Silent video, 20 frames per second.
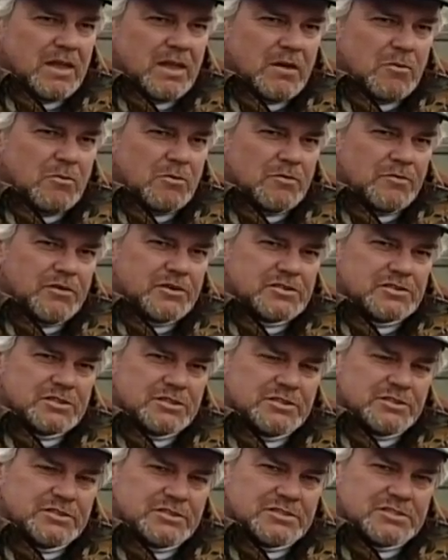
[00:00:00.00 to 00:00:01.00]
We're fishing
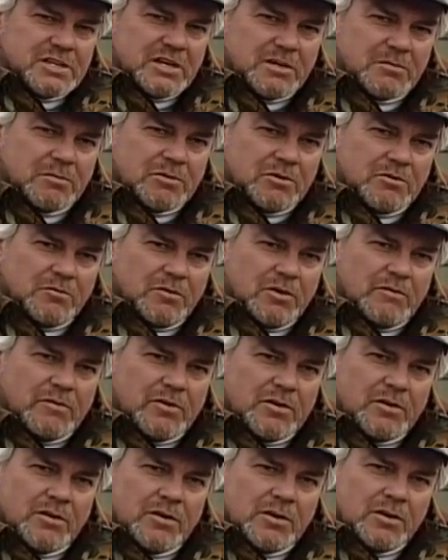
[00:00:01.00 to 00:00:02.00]
in the segment of
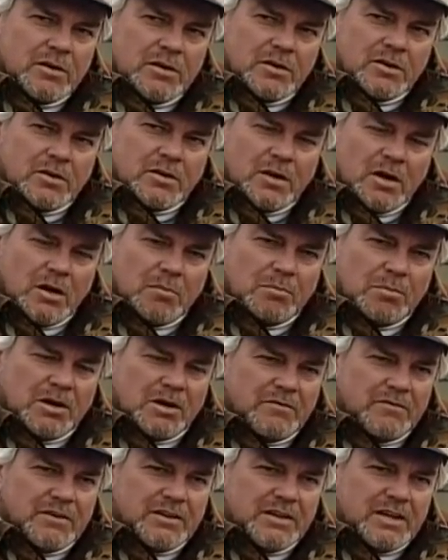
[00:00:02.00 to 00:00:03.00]
river
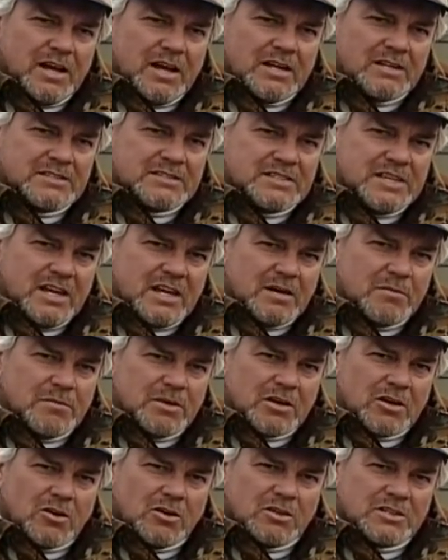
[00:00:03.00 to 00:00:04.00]
above the Dalles Dam.
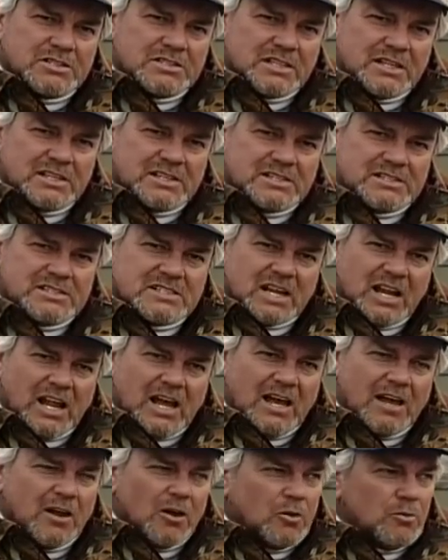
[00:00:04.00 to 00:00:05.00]
They call this Lake
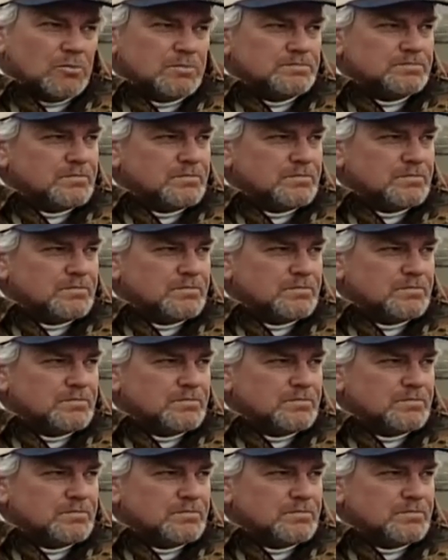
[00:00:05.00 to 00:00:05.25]
Celilo.